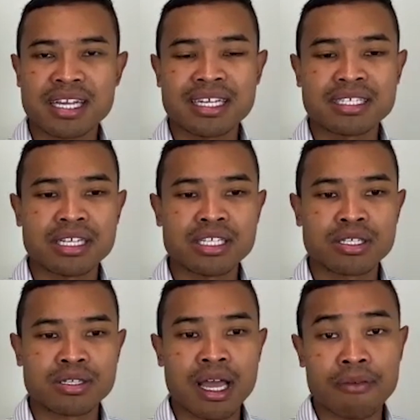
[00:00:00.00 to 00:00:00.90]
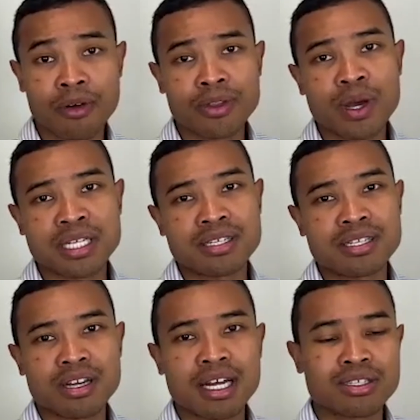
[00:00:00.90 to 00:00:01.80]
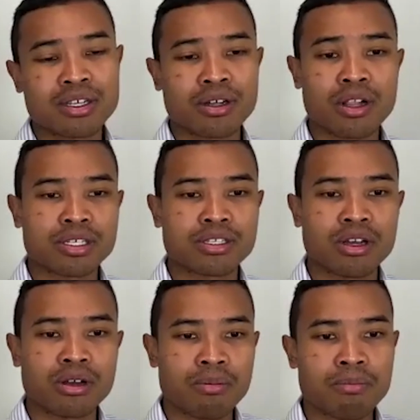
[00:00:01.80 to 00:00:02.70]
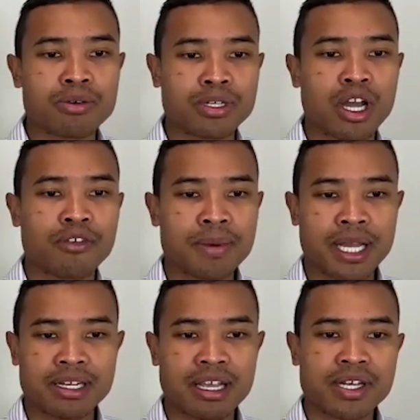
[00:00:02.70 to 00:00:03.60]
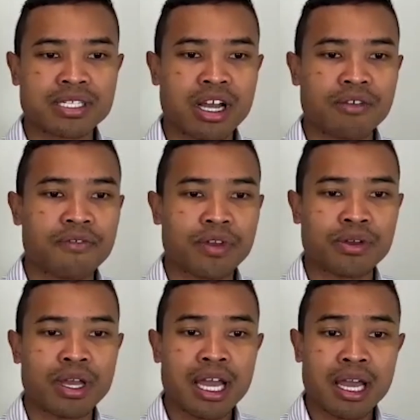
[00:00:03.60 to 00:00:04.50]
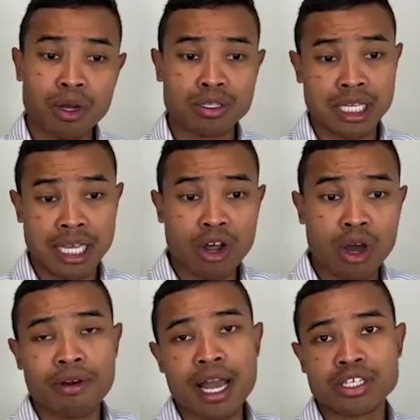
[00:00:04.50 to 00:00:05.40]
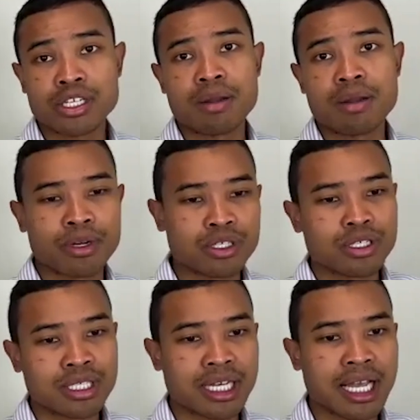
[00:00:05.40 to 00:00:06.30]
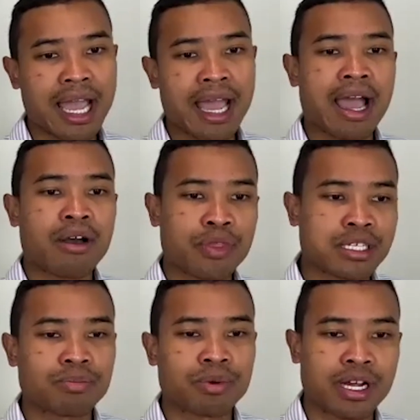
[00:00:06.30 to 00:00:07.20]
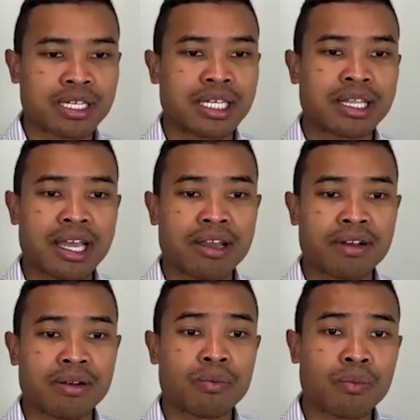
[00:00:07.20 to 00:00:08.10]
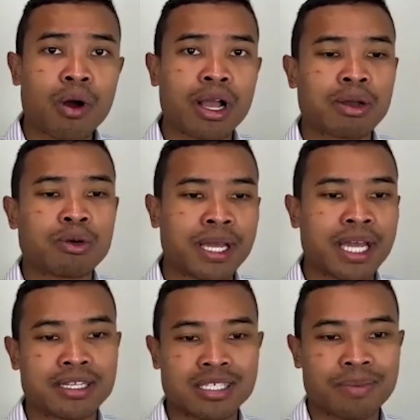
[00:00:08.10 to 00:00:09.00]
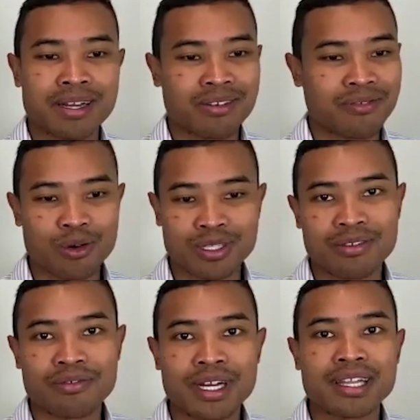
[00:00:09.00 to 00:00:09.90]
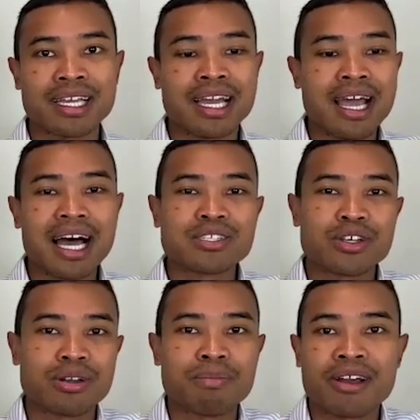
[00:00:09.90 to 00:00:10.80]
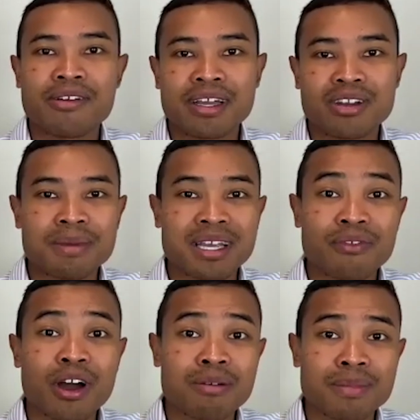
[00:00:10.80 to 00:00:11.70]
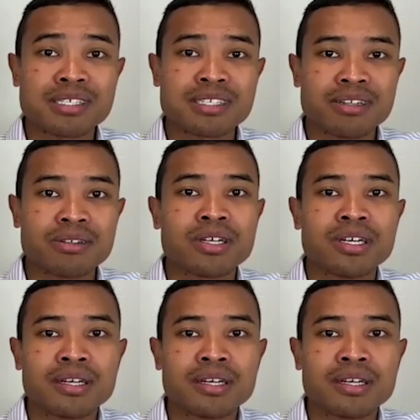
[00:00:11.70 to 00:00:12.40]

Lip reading: is it's on the western side, so closer to Moldova, but can you give us the overview? It was in operation and producing, how things are progressing there and what could be anticipated, of course, in a really uncertain macroeconomic environment still.